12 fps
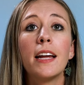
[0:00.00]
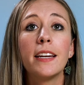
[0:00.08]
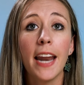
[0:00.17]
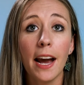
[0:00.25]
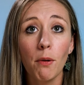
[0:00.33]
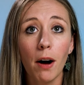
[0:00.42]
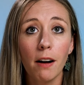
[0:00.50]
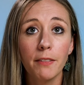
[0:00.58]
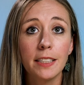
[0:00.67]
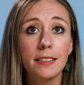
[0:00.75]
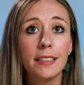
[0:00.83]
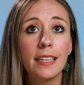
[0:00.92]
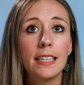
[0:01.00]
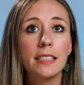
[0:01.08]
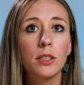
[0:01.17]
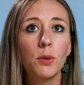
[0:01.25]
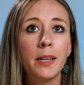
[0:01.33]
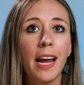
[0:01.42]
Now, obviously,
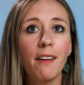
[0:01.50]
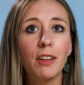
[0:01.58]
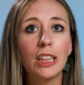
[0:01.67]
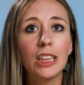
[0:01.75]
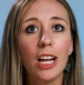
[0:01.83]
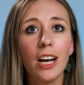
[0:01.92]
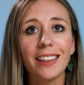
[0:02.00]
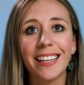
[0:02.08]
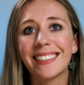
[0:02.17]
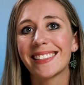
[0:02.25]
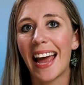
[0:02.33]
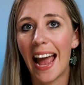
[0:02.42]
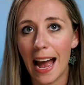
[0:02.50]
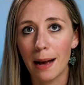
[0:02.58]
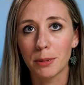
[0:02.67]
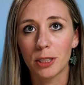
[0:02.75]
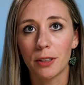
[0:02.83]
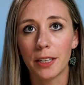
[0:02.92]
it's going to have a lot less
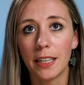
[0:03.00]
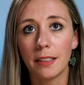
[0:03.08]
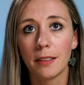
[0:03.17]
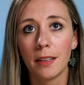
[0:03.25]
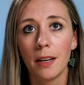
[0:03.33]
apps on it.